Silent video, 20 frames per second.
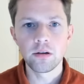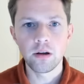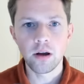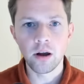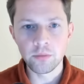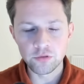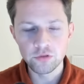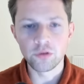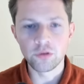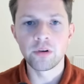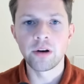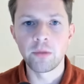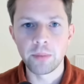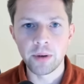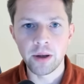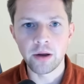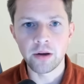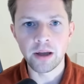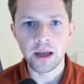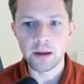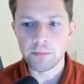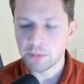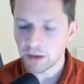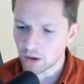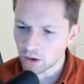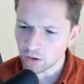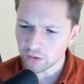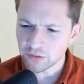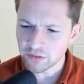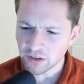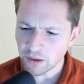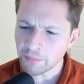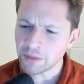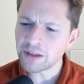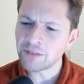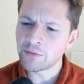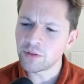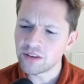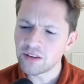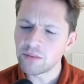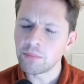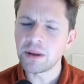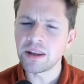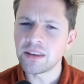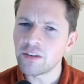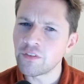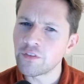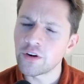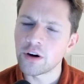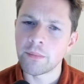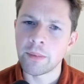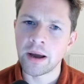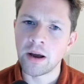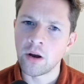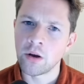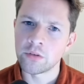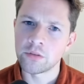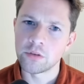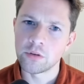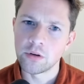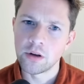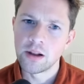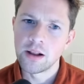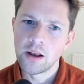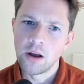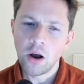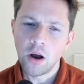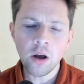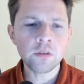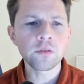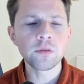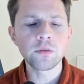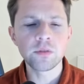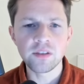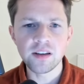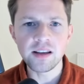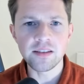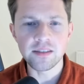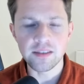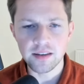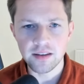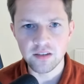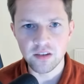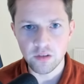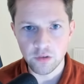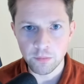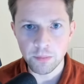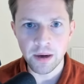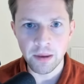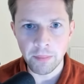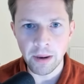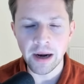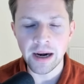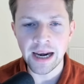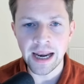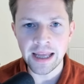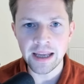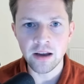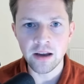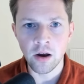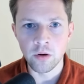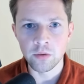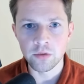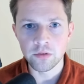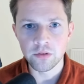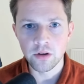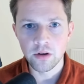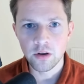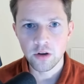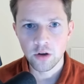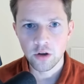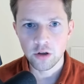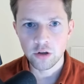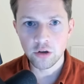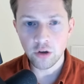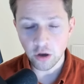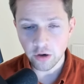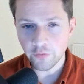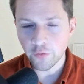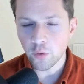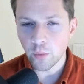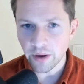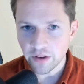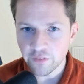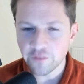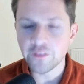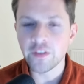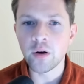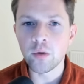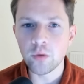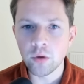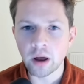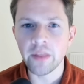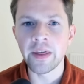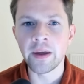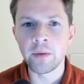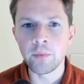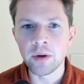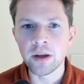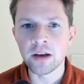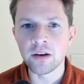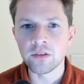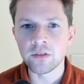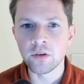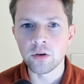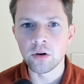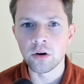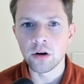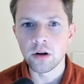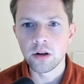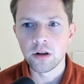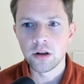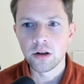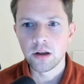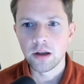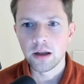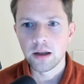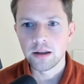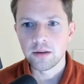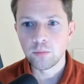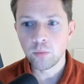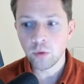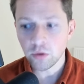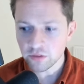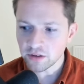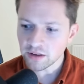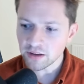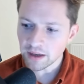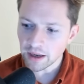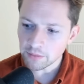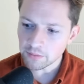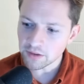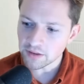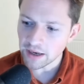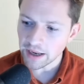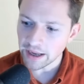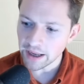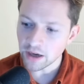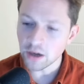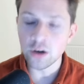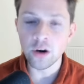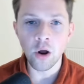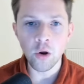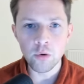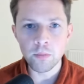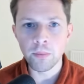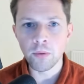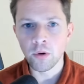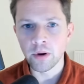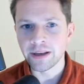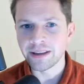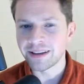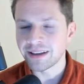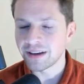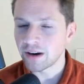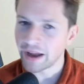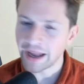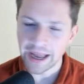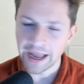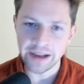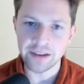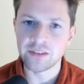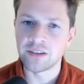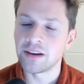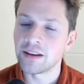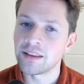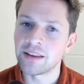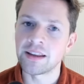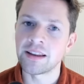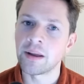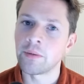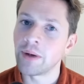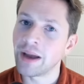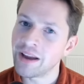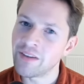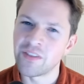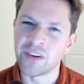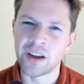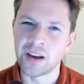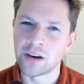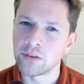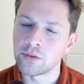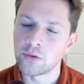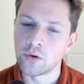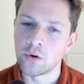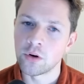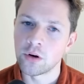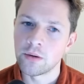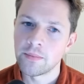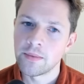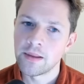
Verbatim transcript: I'm sure they'll be okay because something was a bit different about Arsenal. Arsenal's season this year has been about late goals. You kind of always felt like they were going to score. Watching the game today, at no point did I actually think they were ever going to score.